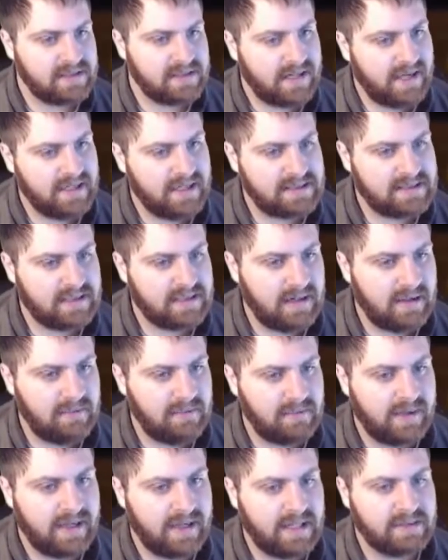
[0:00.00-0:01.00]
Cast a
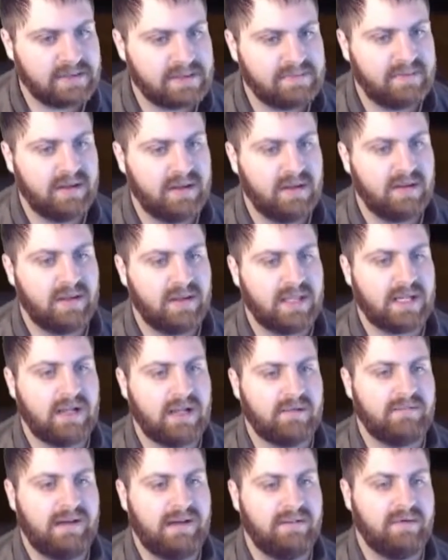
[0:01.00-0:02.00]
random spell that
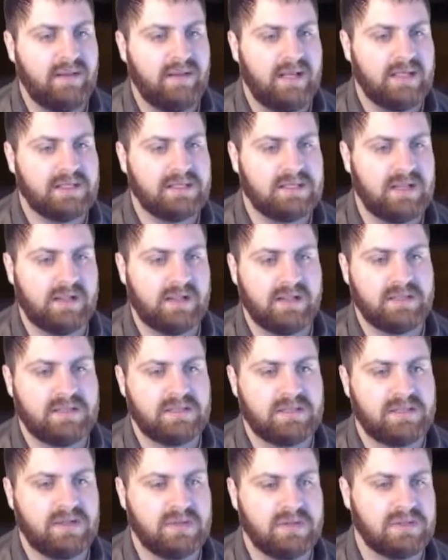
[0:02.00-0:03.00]
costs 5 or less. Targets
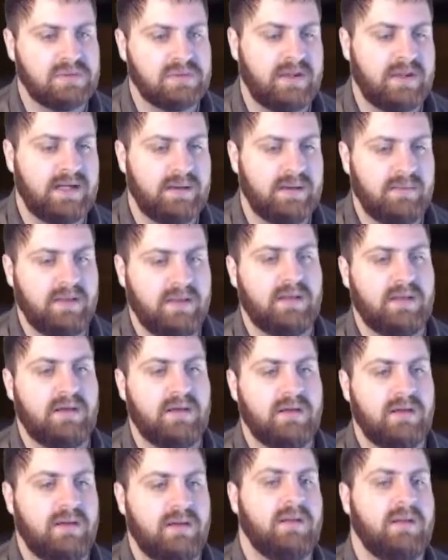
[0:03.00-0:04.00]
chosen randomly.
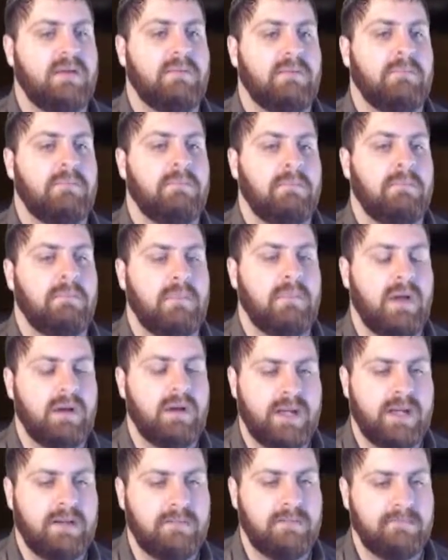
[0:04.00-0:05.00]

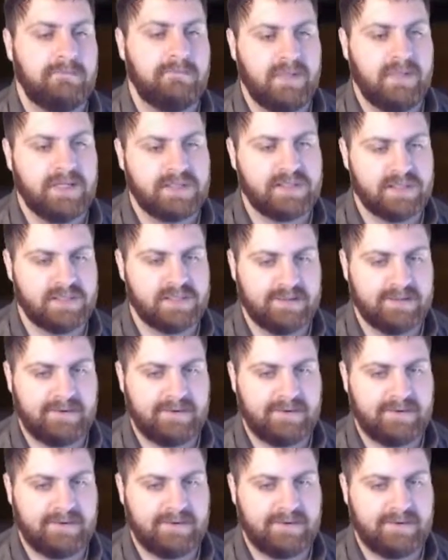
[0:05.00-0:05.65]
Okay, interesting.